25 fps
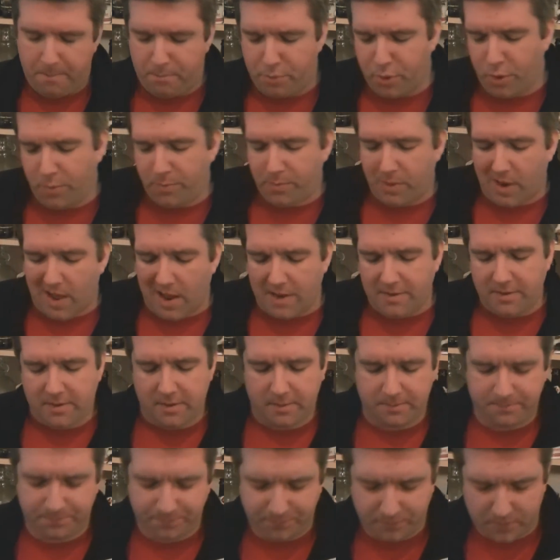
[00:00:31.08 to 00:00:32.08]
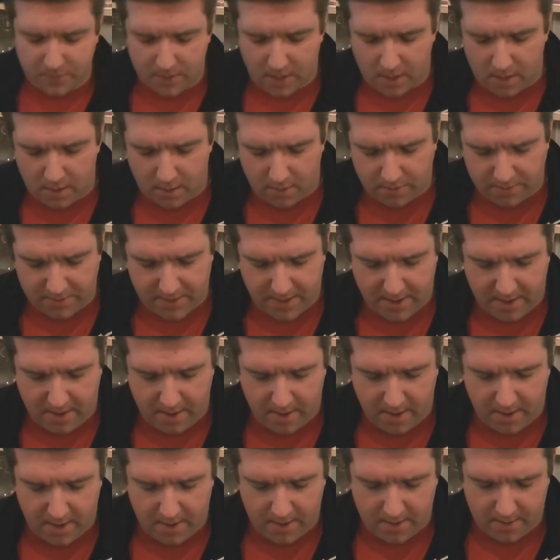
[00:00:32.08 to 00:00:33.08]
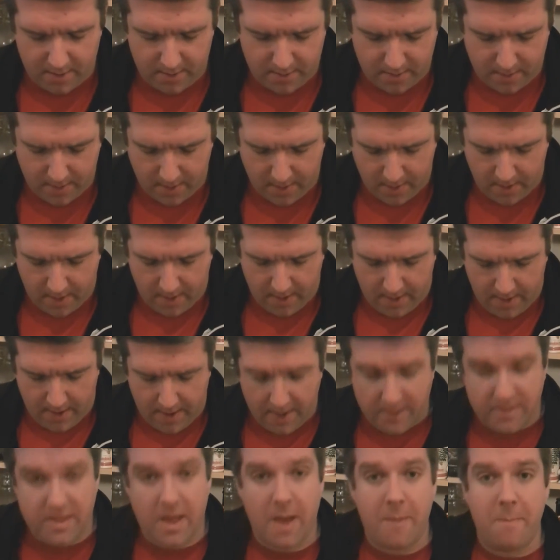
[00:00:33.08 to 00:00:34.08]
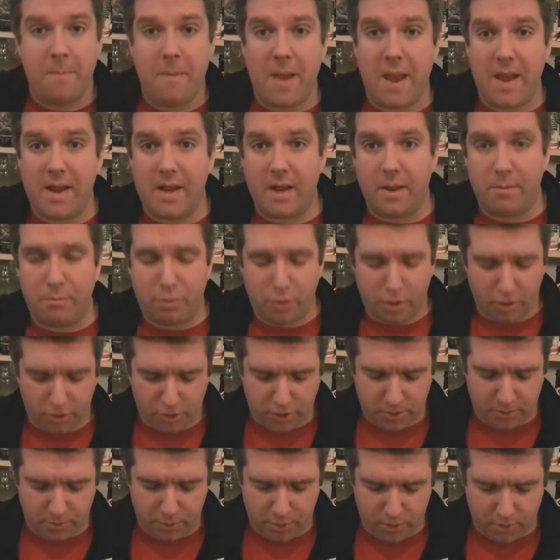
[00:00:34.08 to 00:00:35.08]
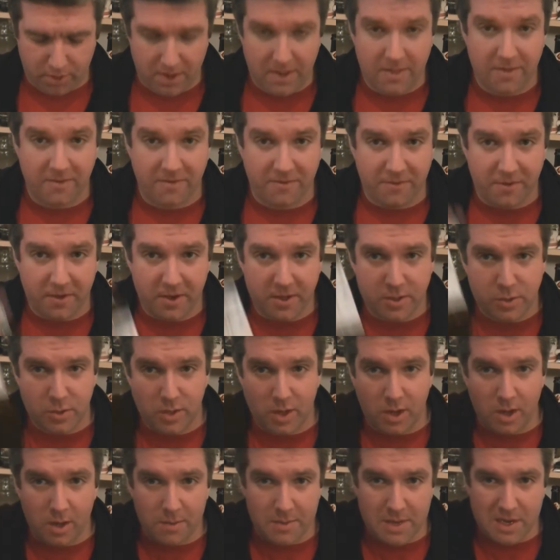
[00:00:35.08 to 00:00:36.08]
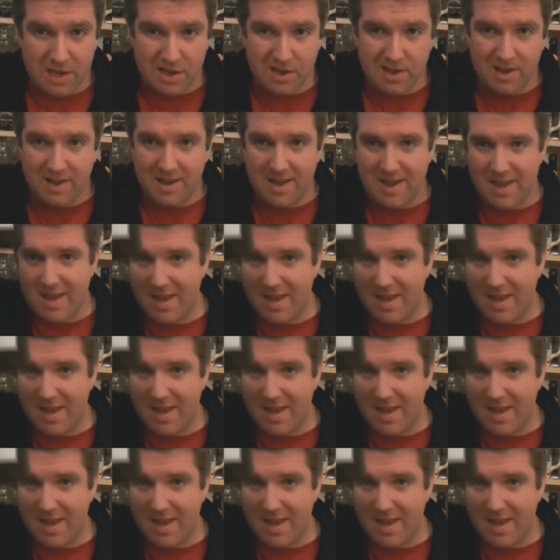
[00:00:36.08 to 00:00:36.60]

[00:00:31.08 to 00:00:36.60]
brew plant on their in their main production brewery. The first one I'm going to be looking at